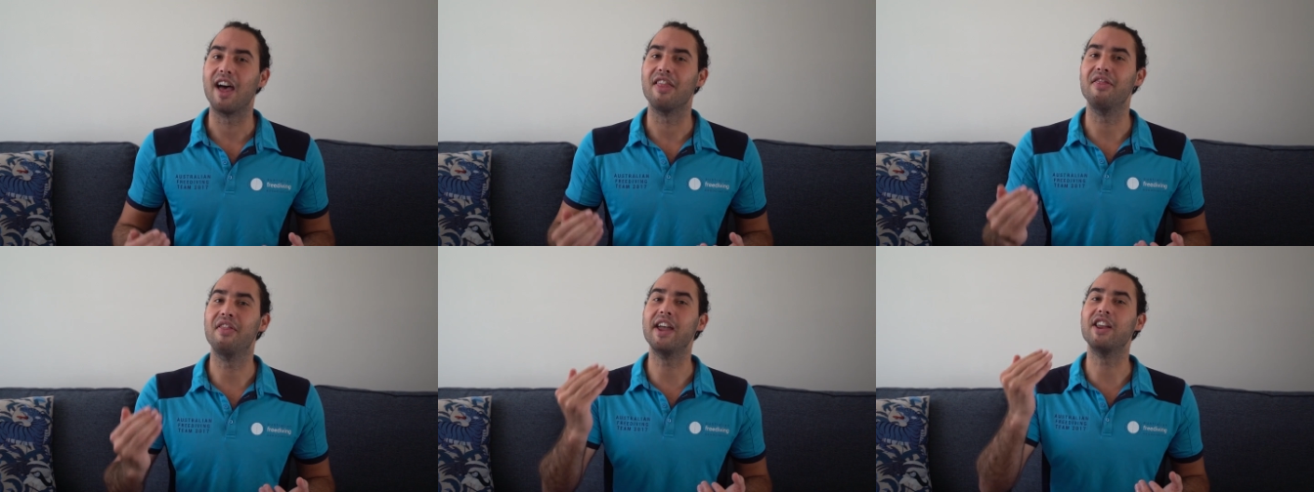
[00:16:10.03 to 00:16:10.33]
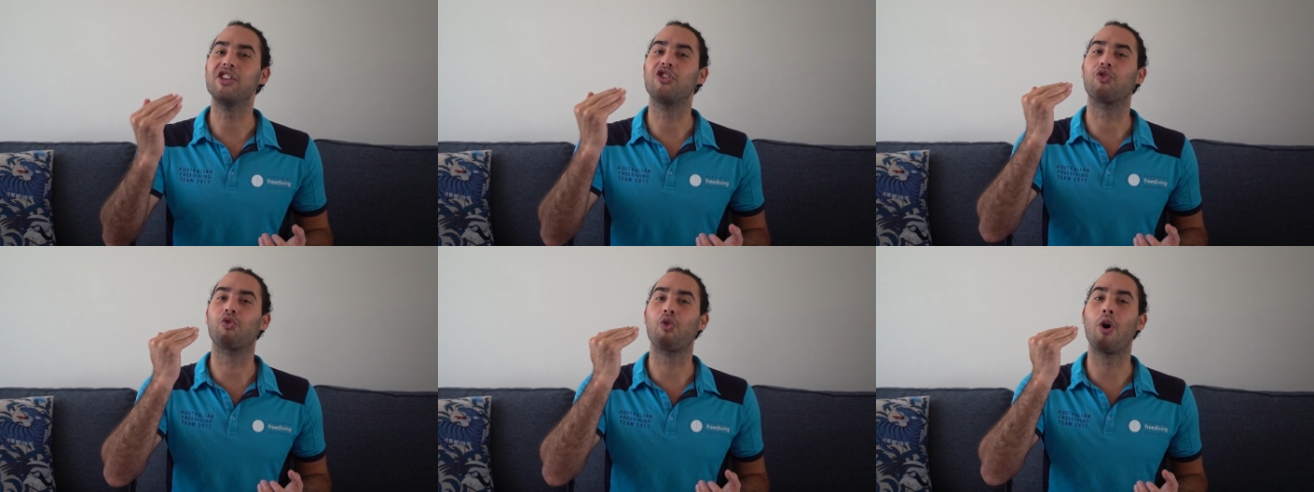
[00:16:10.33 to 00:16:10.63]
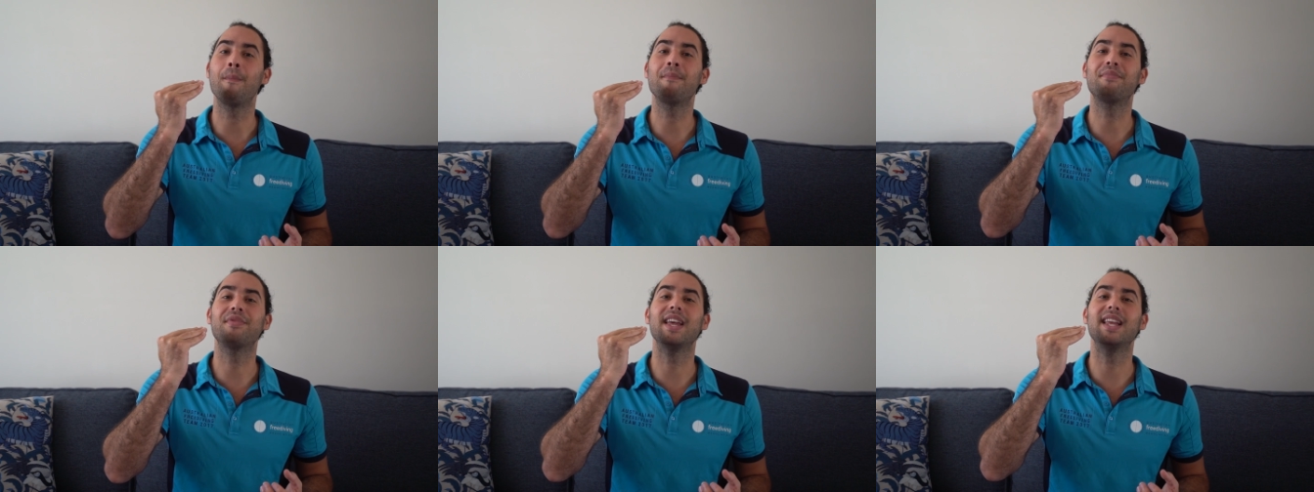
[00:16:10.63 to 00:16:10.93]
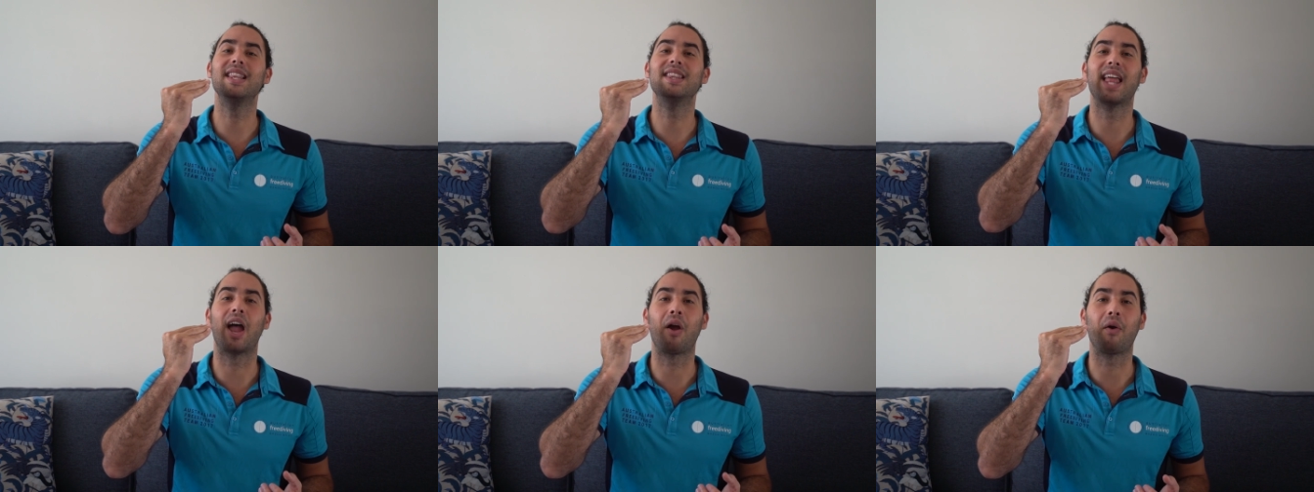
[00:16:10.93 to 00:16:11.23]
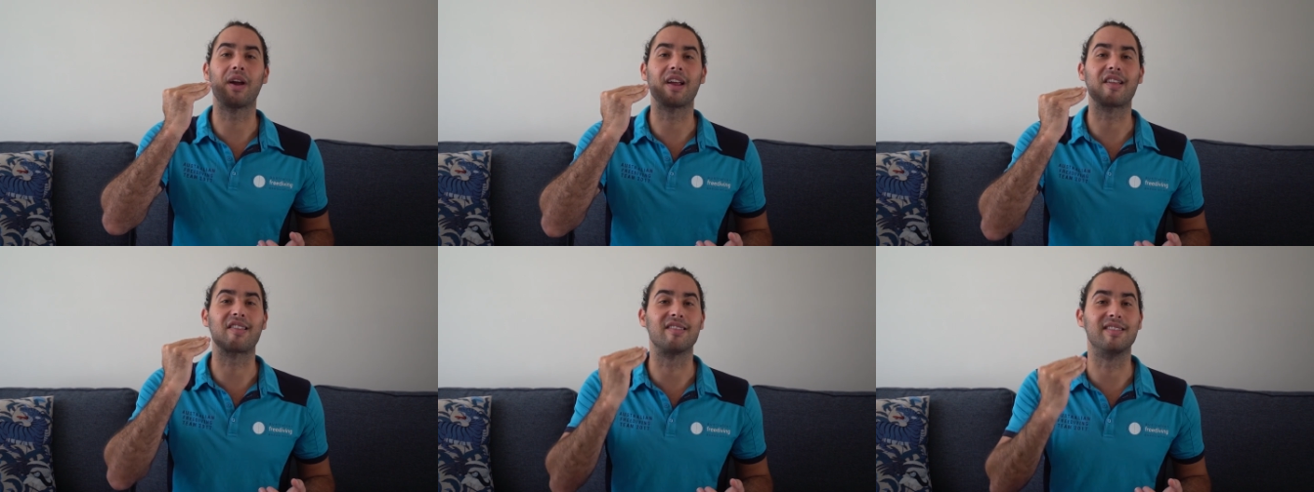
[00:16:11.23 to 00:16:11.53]
they drop their
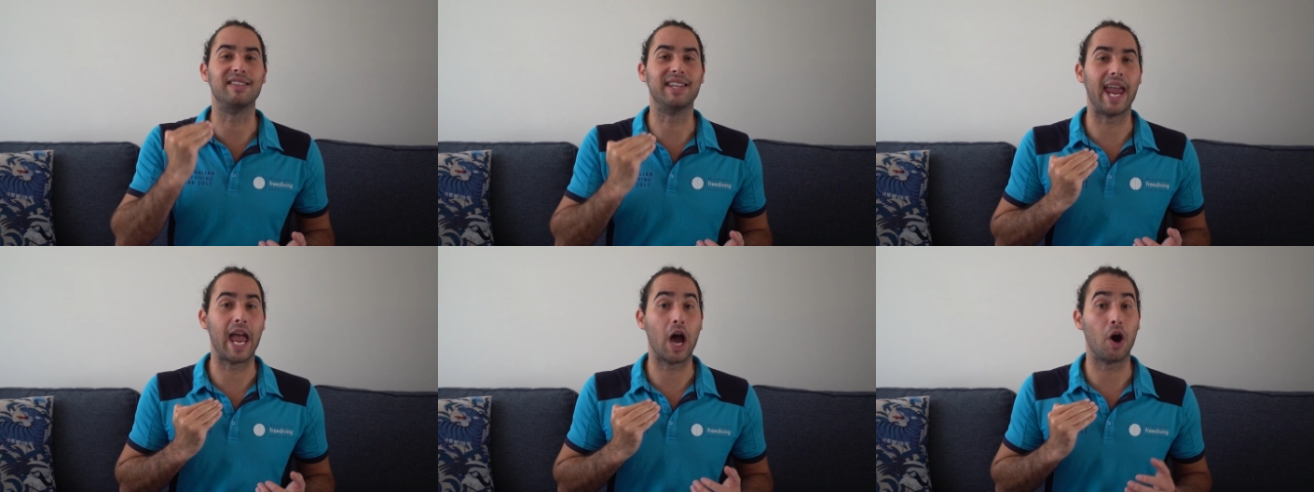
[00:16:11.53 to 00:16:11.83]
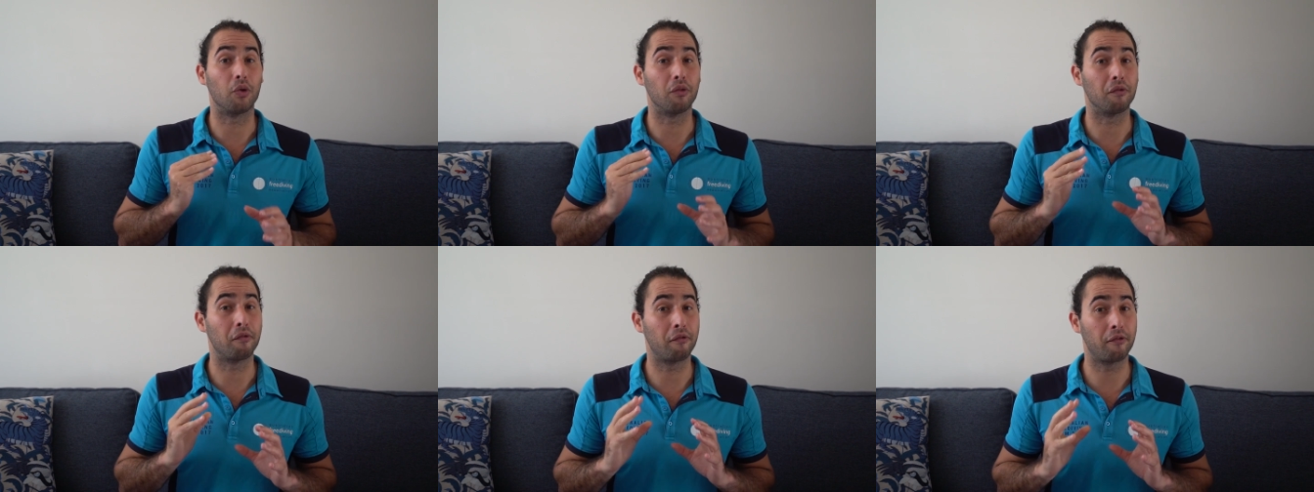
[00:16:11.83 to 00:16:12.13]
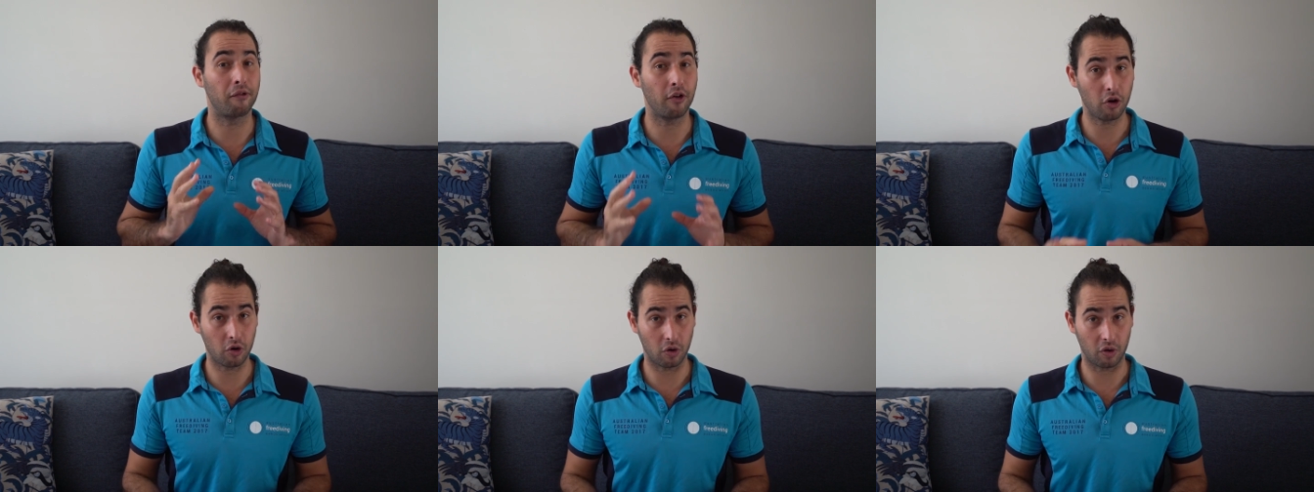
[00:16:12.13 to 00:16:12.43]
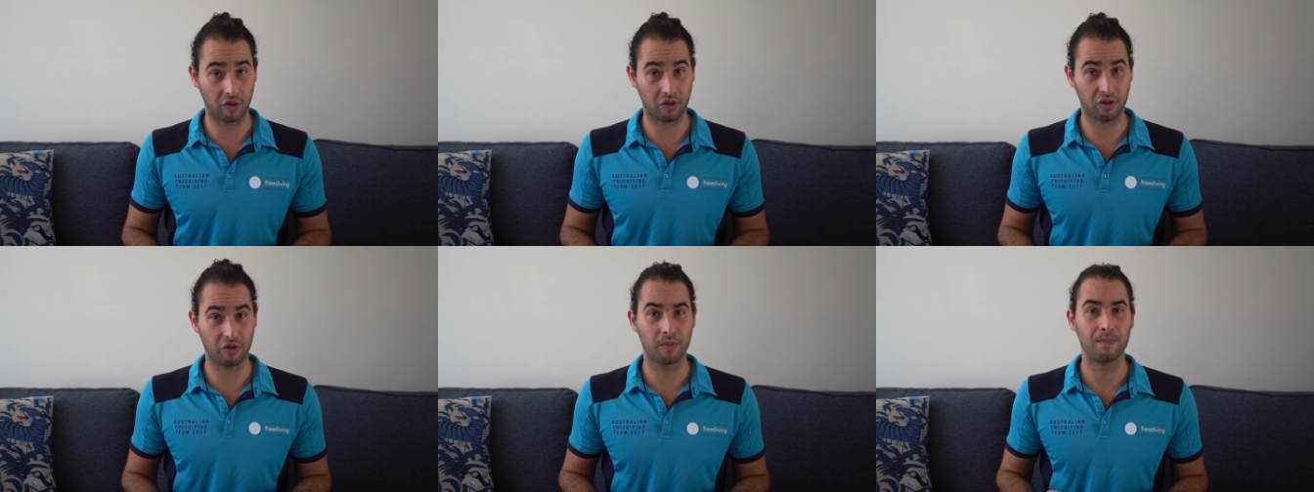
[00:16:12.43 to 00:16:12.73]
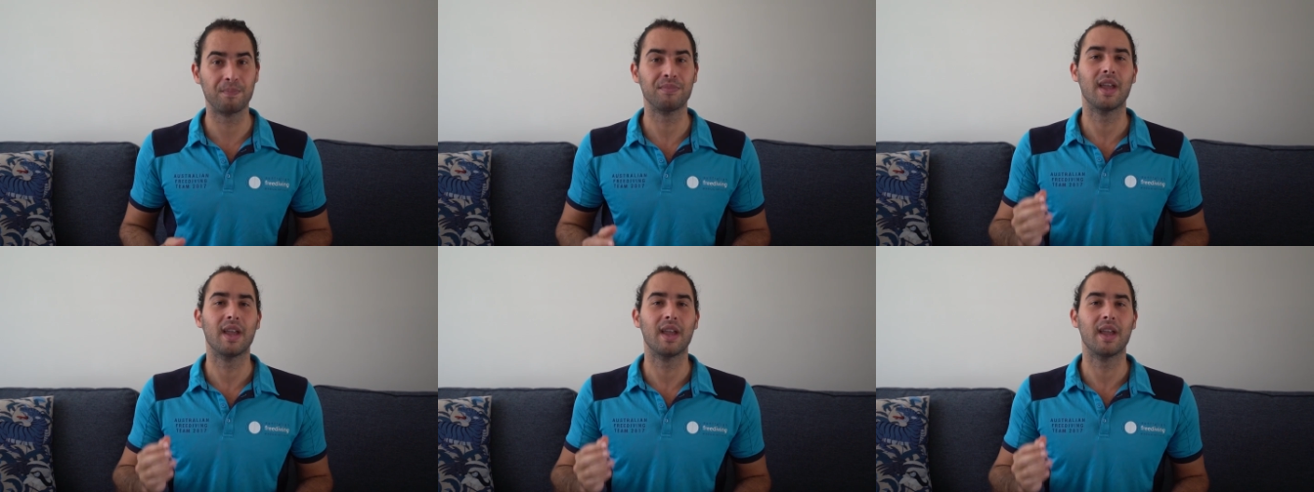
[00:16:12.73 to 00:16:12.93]
larynx down first.